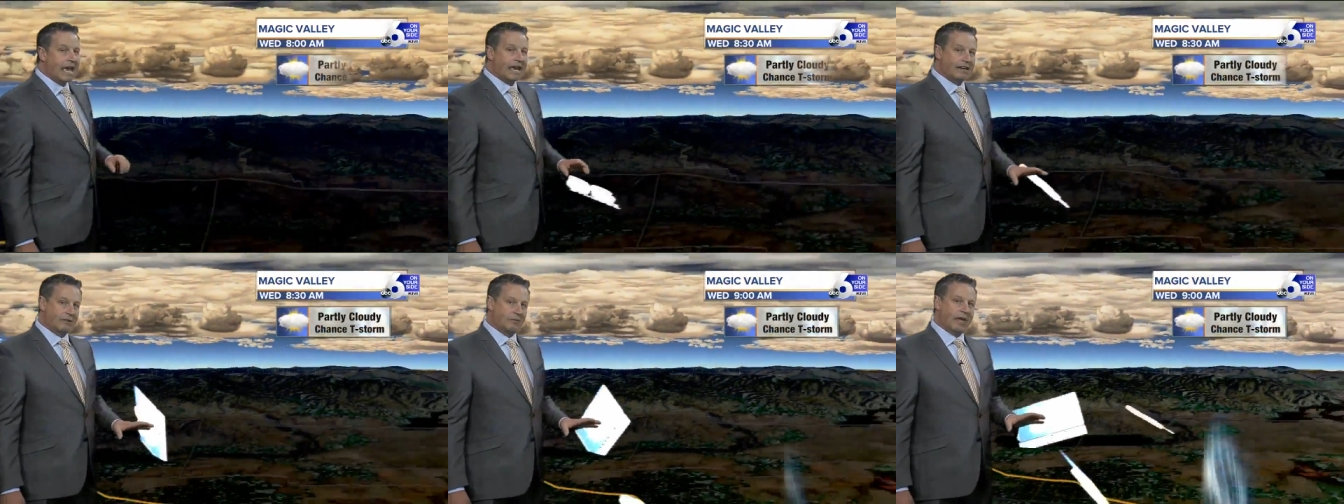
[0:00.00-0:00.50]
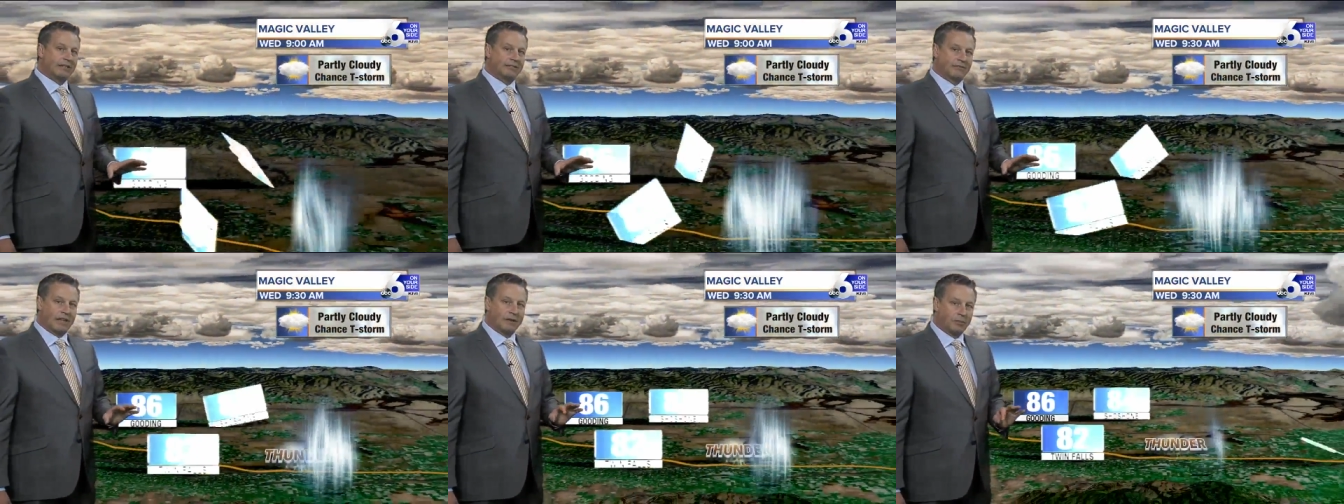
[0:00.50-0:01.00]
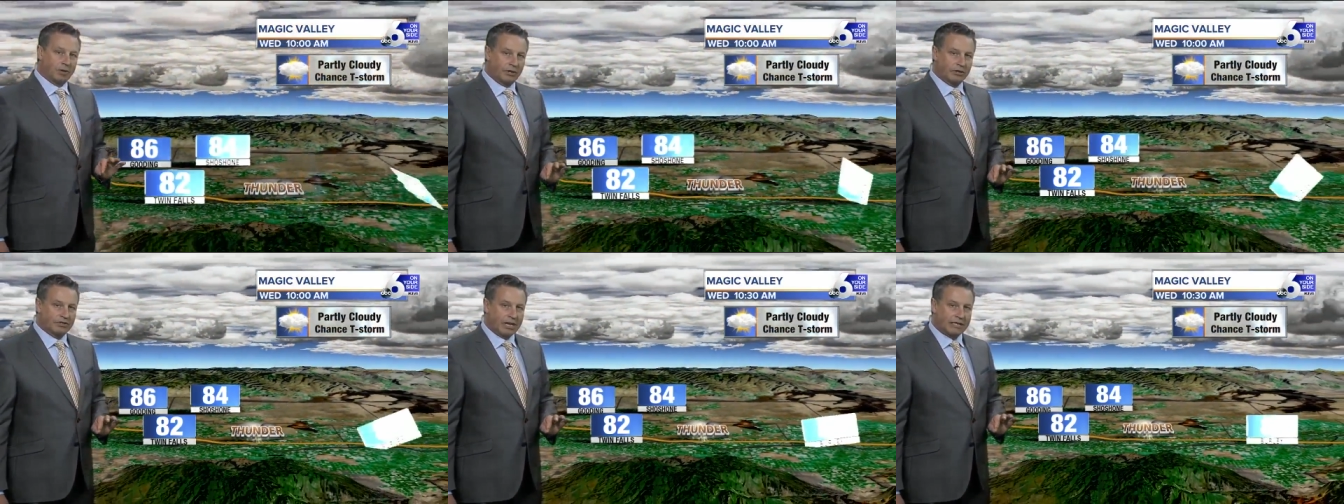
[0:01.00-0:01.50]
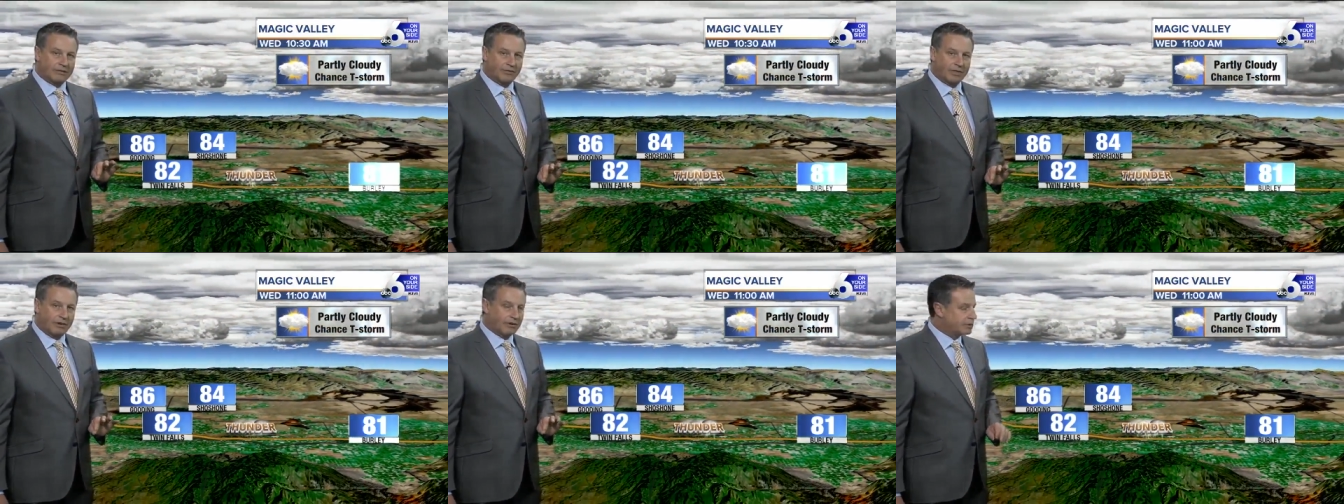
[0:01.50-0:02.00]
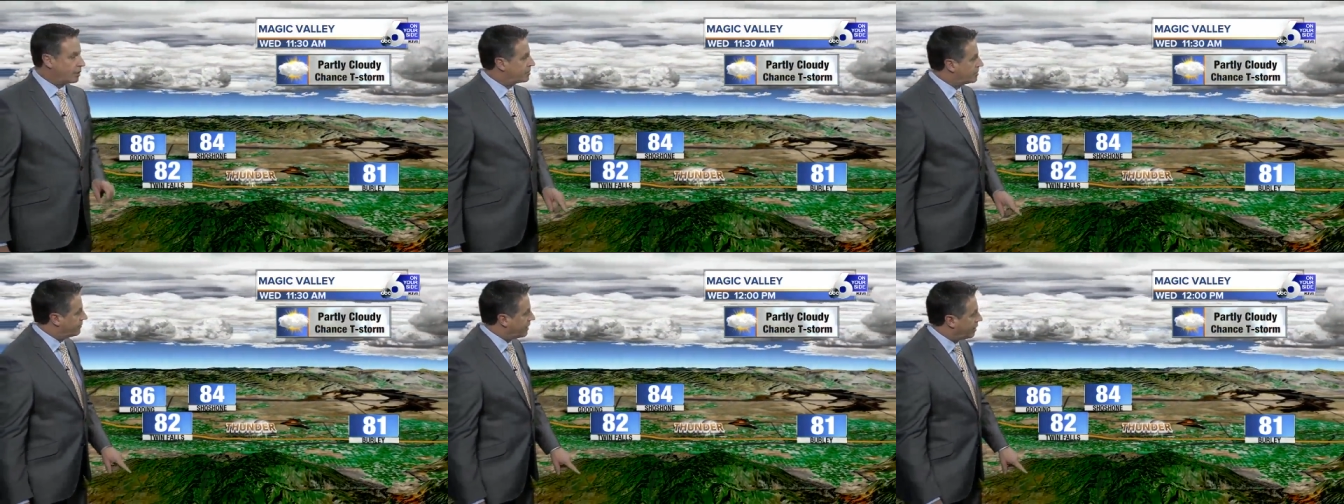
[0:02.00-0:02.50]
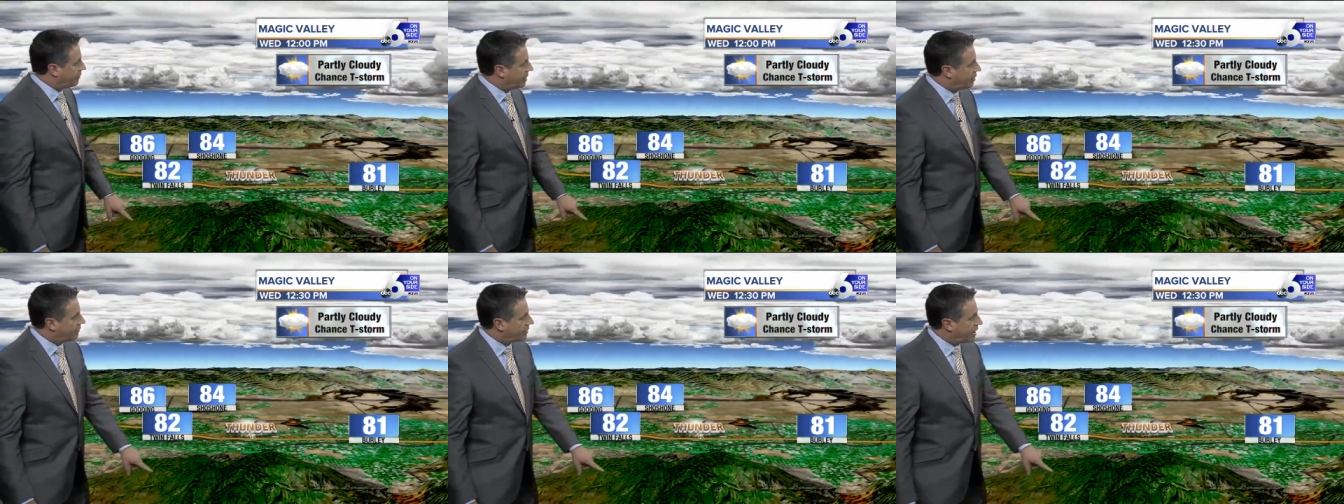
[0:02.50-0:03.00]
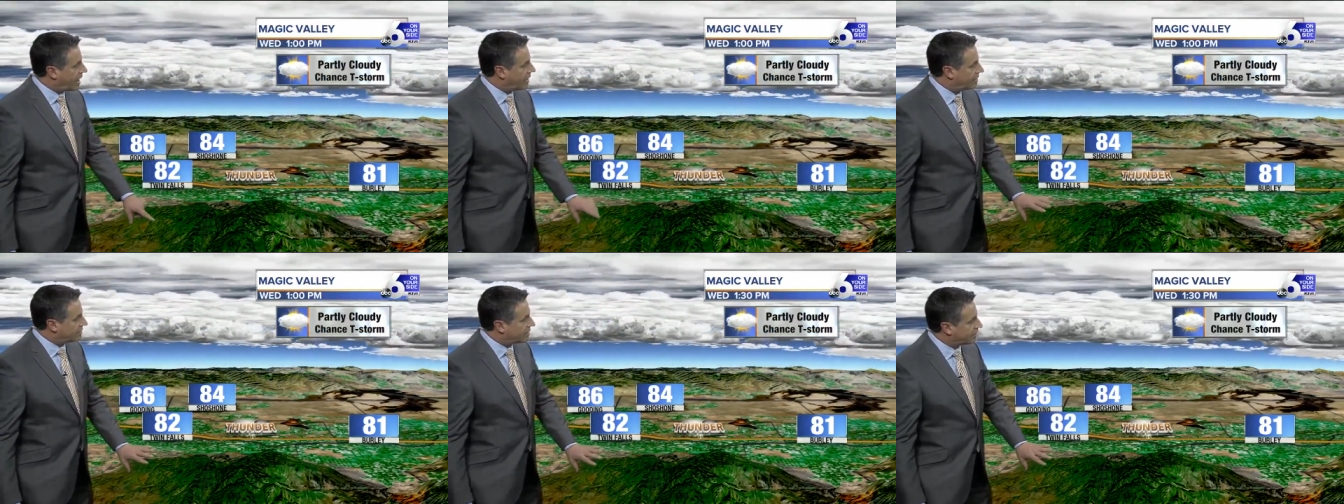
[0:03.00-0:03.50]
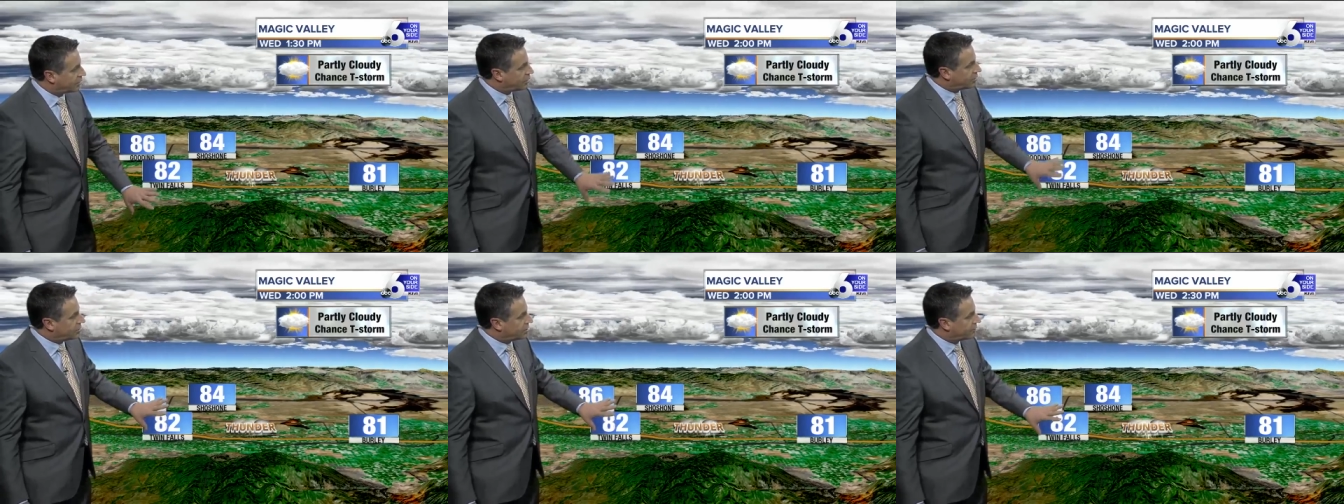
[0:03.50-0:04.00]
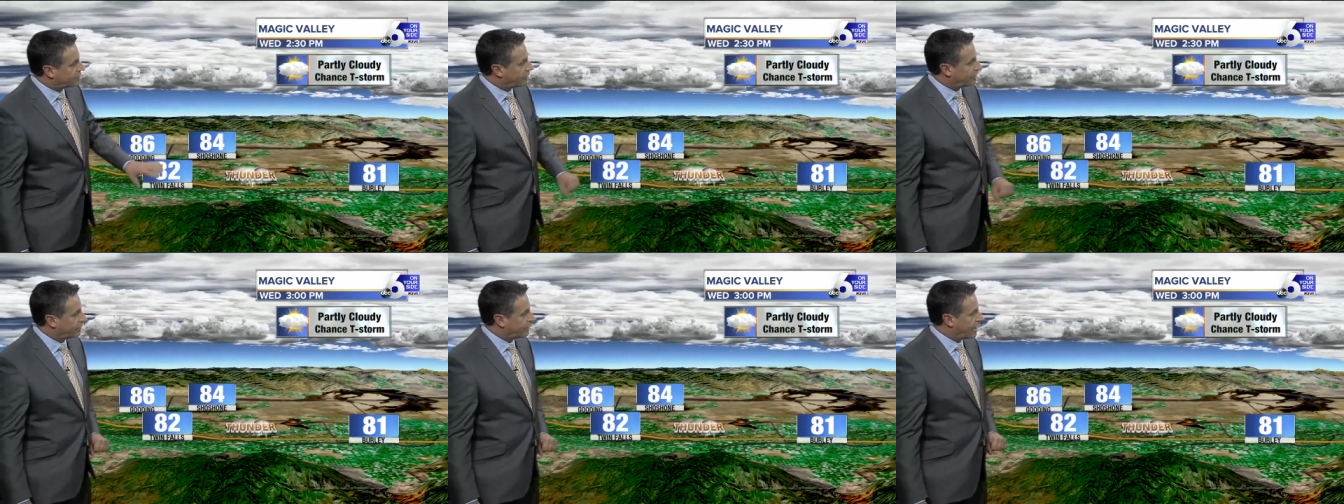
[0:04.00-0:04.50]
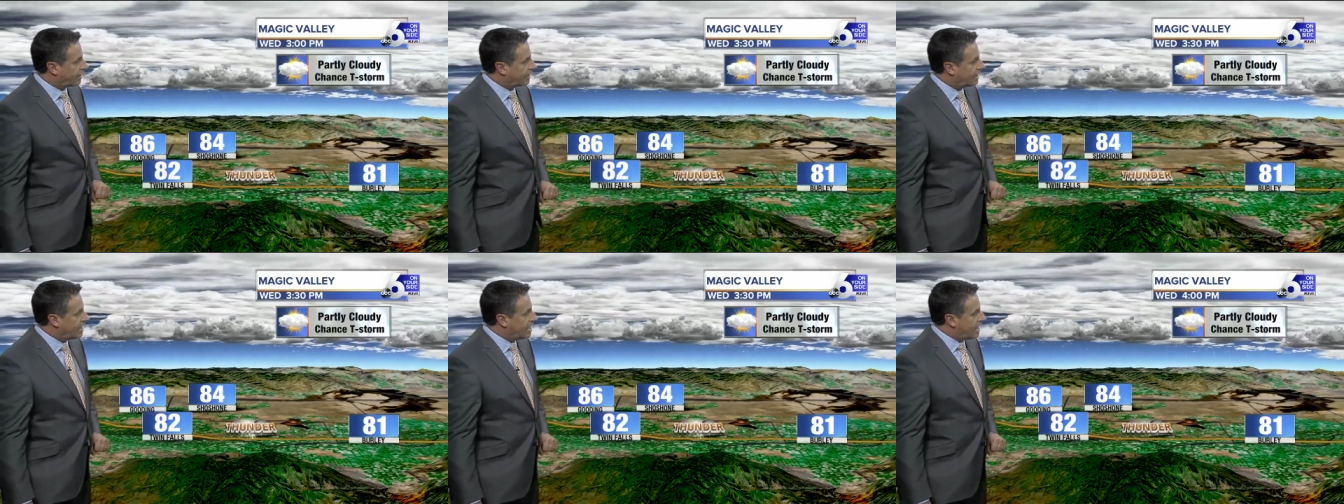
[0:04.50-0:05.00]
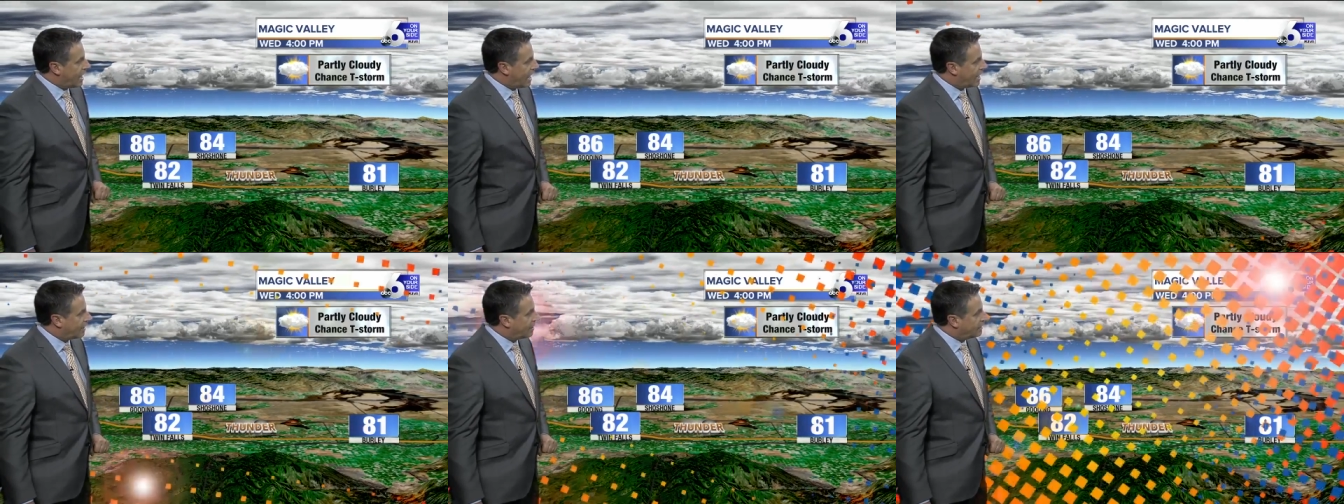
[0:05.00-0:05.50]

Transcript: And in the Magic Valley, pretty good chance of thunderstorms developing over the highlands here, could shift over the valley, and a